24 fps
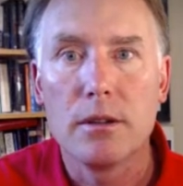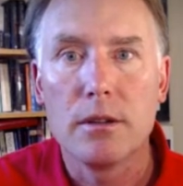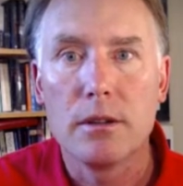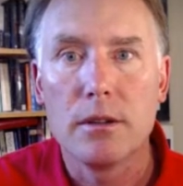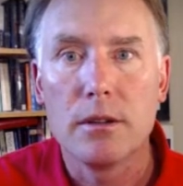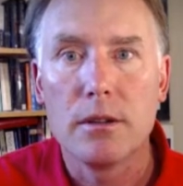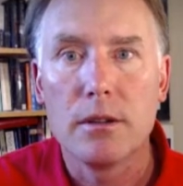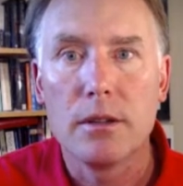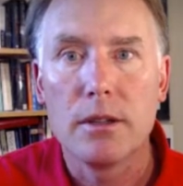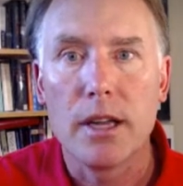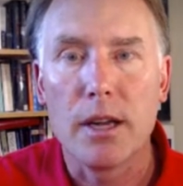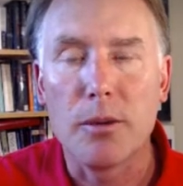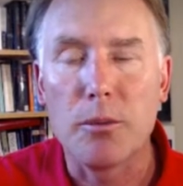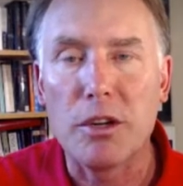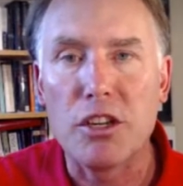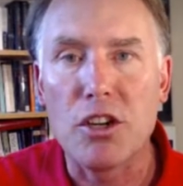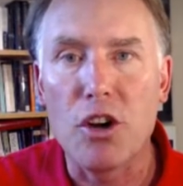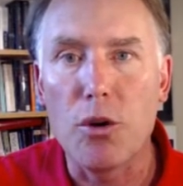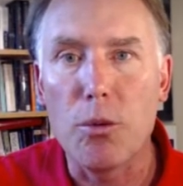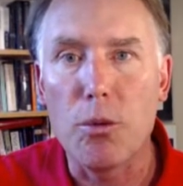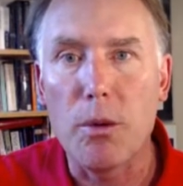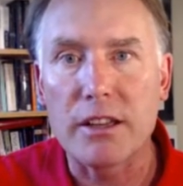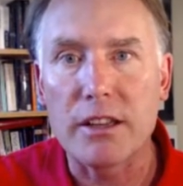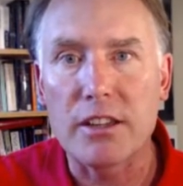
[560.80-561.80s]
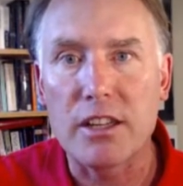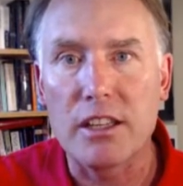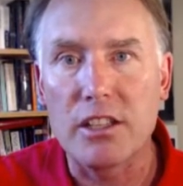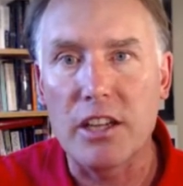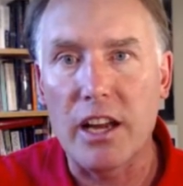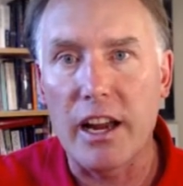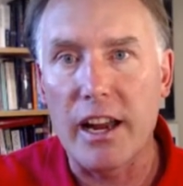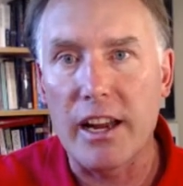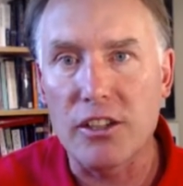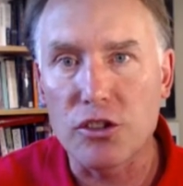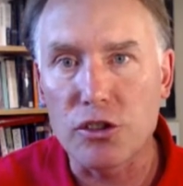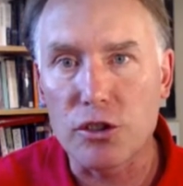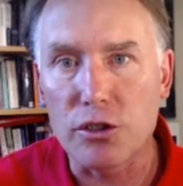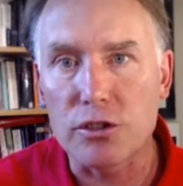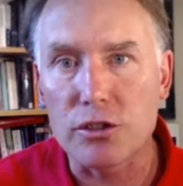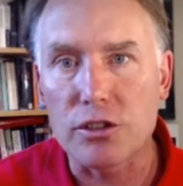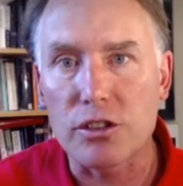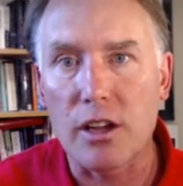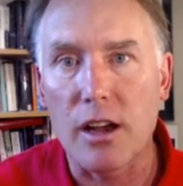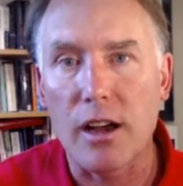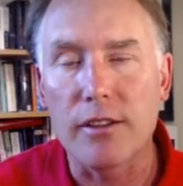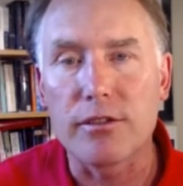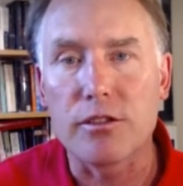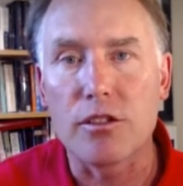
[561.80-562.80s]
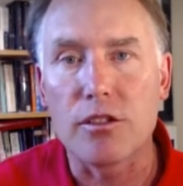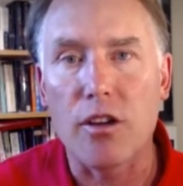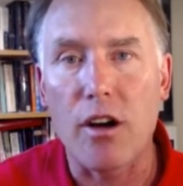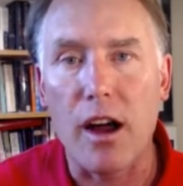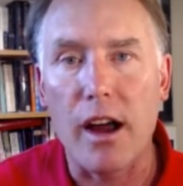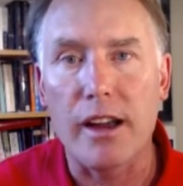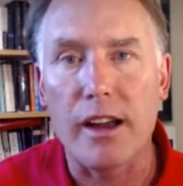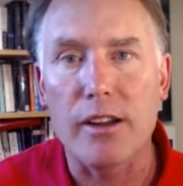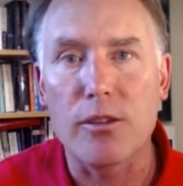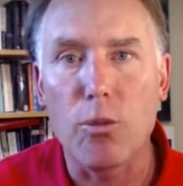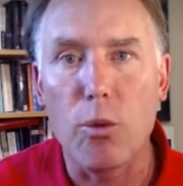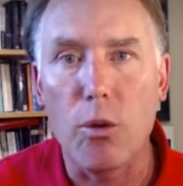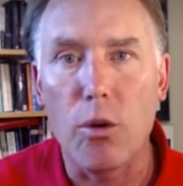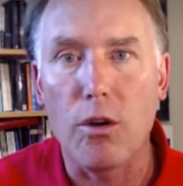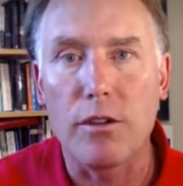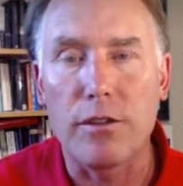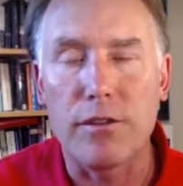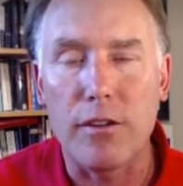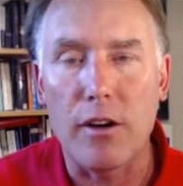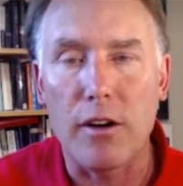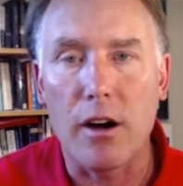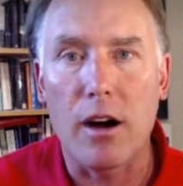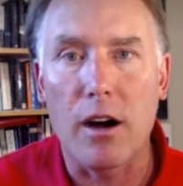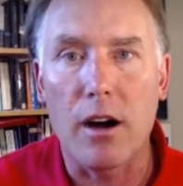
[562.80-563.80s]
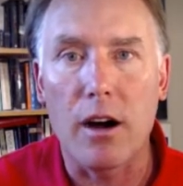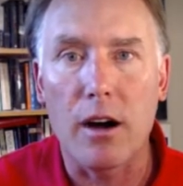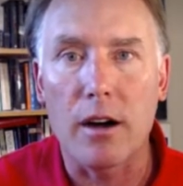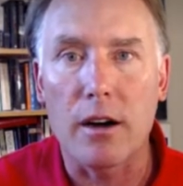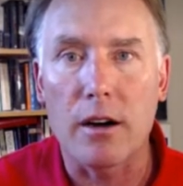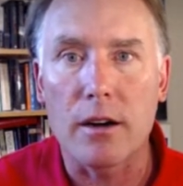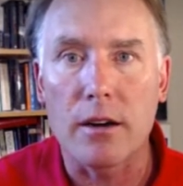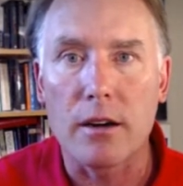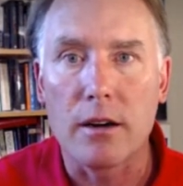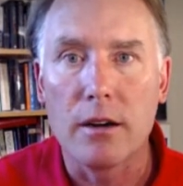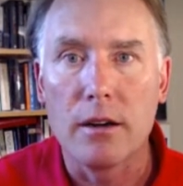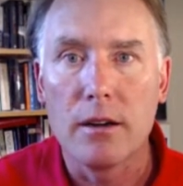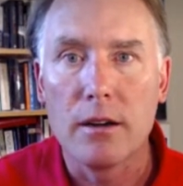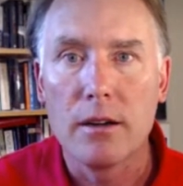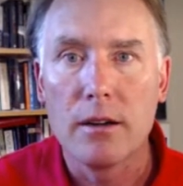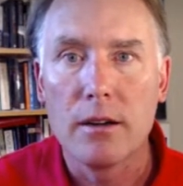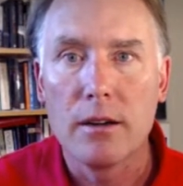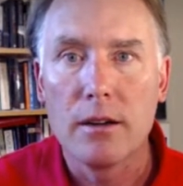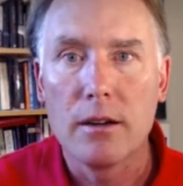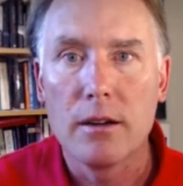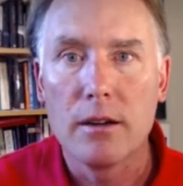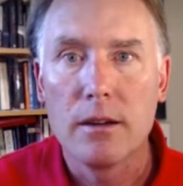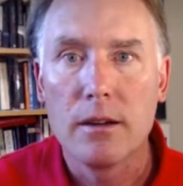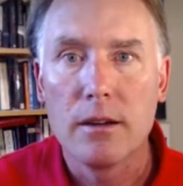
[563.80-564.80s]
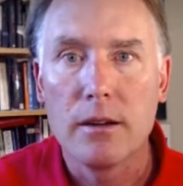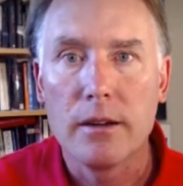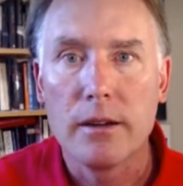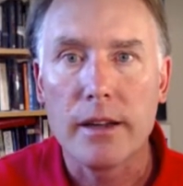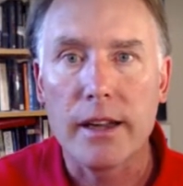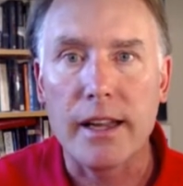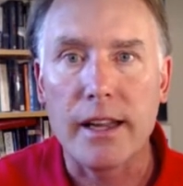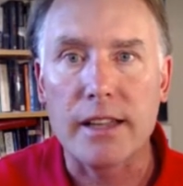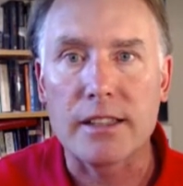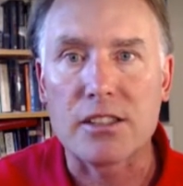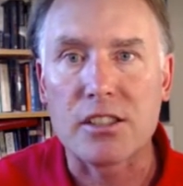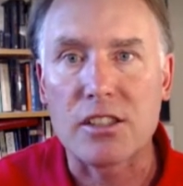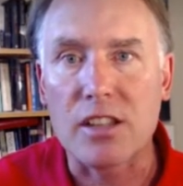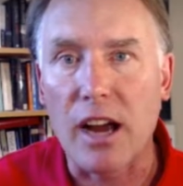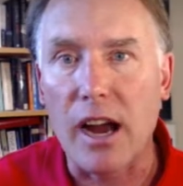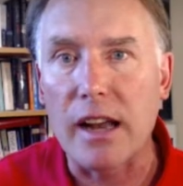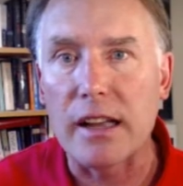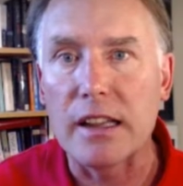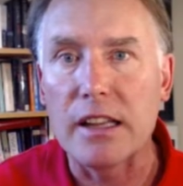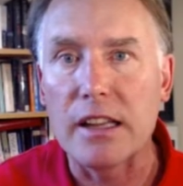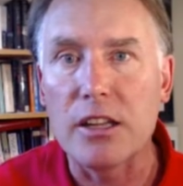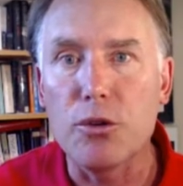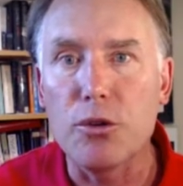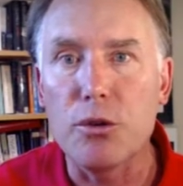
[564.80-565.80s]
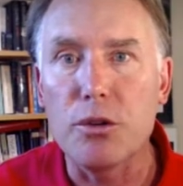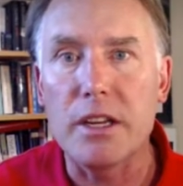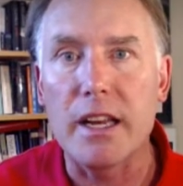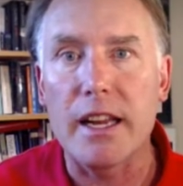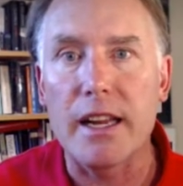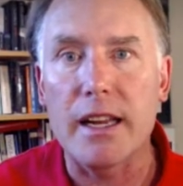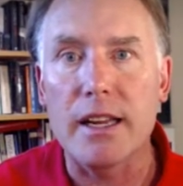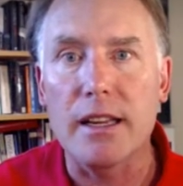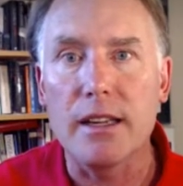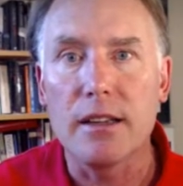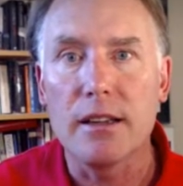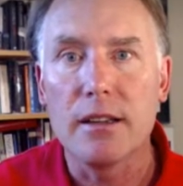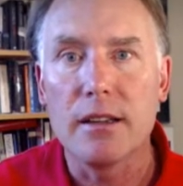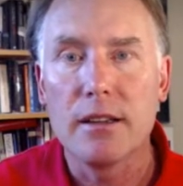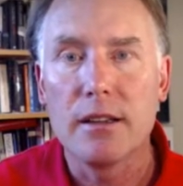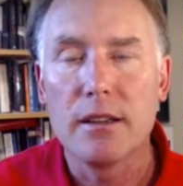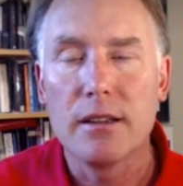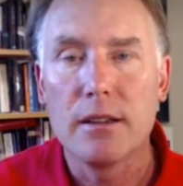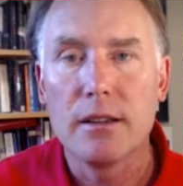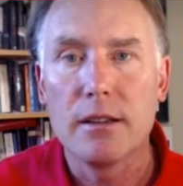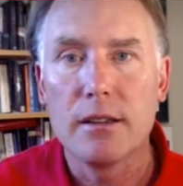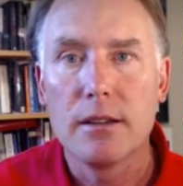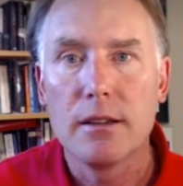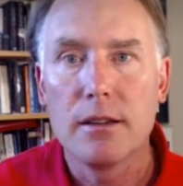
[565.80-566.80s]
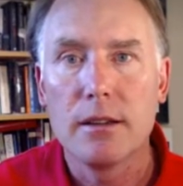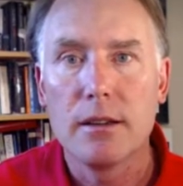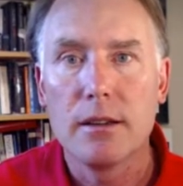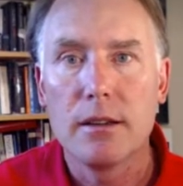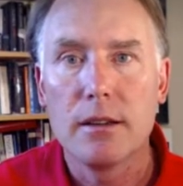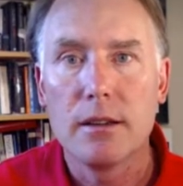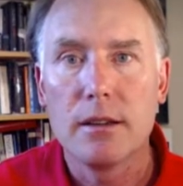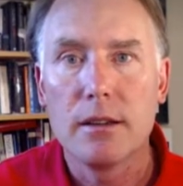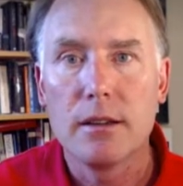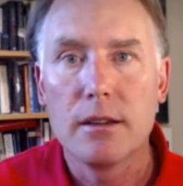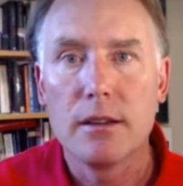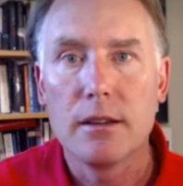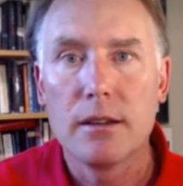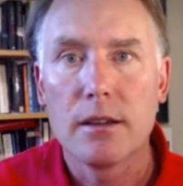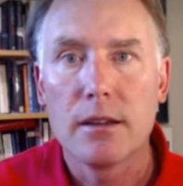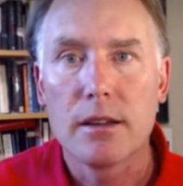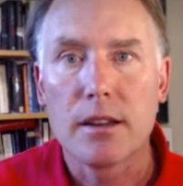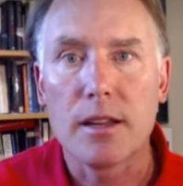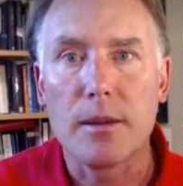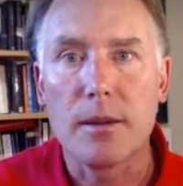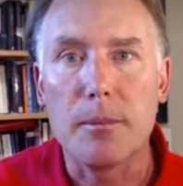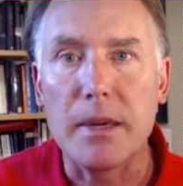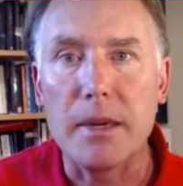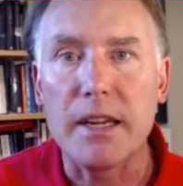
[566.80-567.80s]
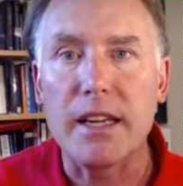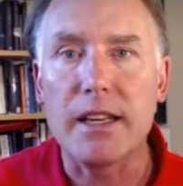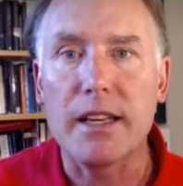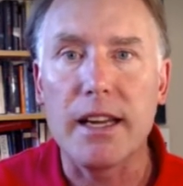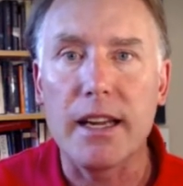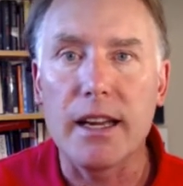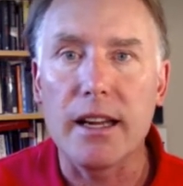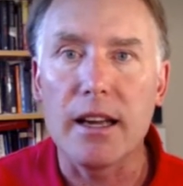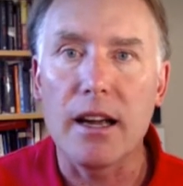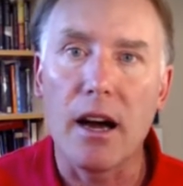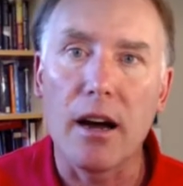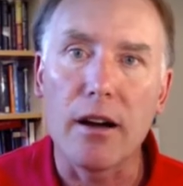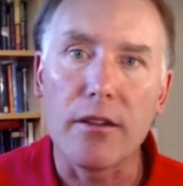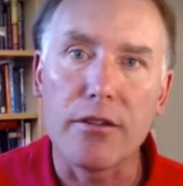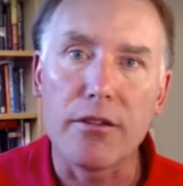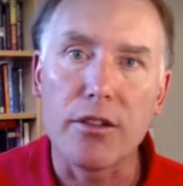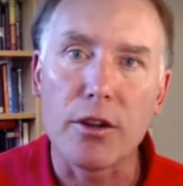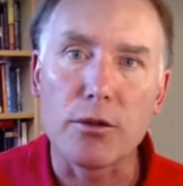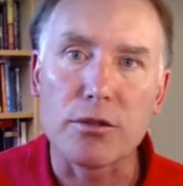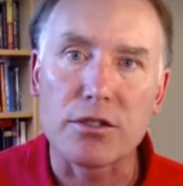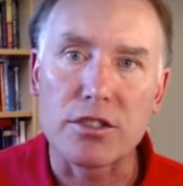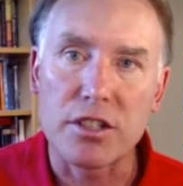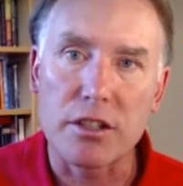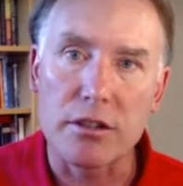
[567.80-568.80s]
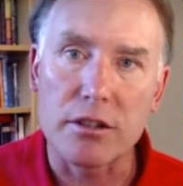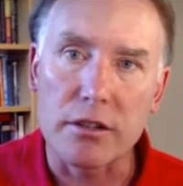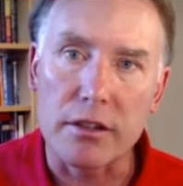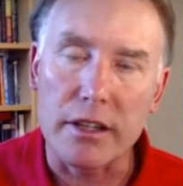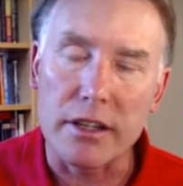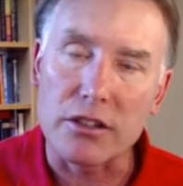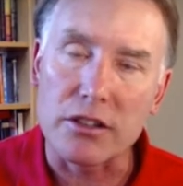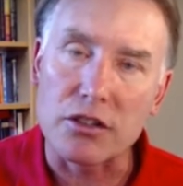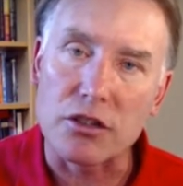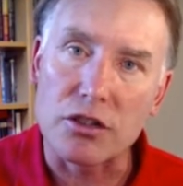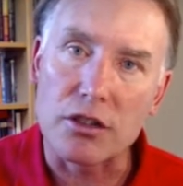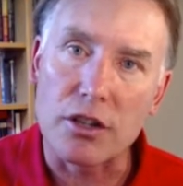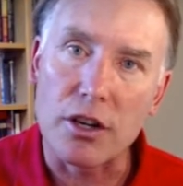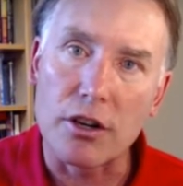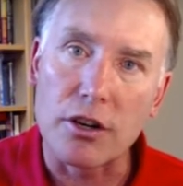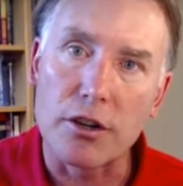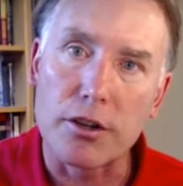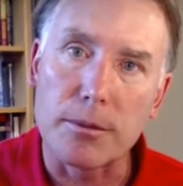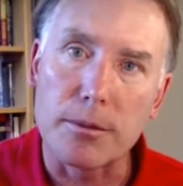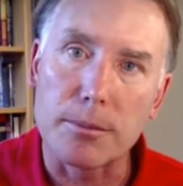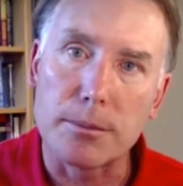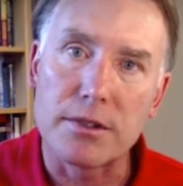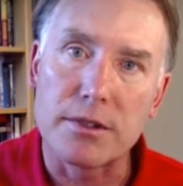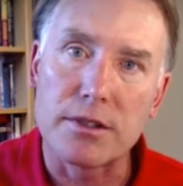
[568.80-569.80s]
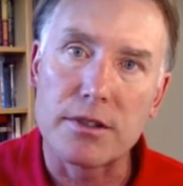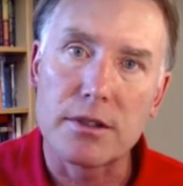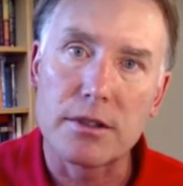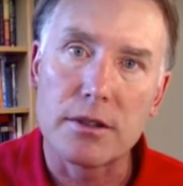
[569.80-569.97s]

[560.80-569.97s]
And we know what the dangers of cry wolf are. It's diluting the meaning of those serious terms,